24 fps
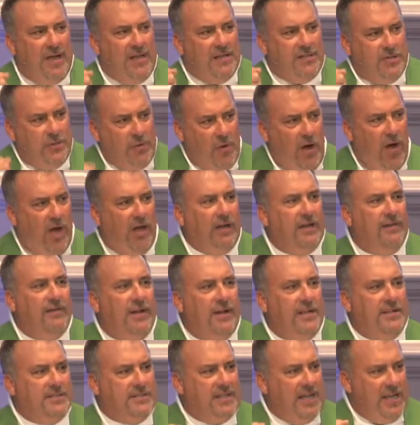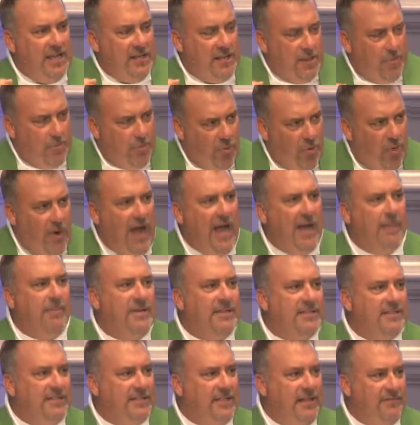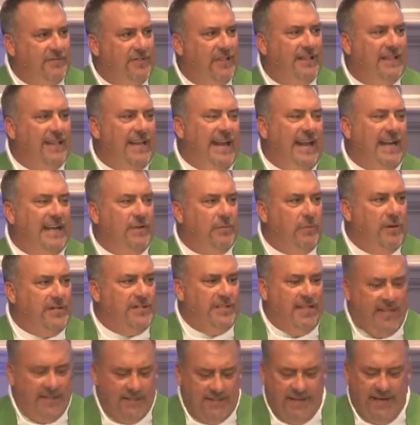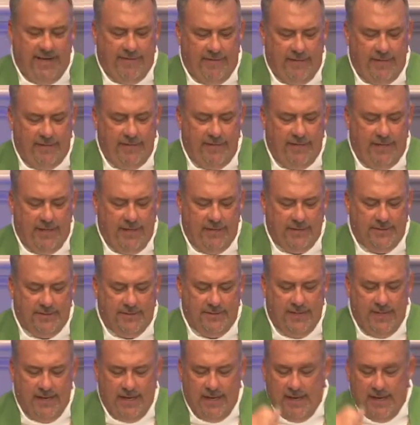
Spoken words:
to all of us, the promise of the land in which he has given to us.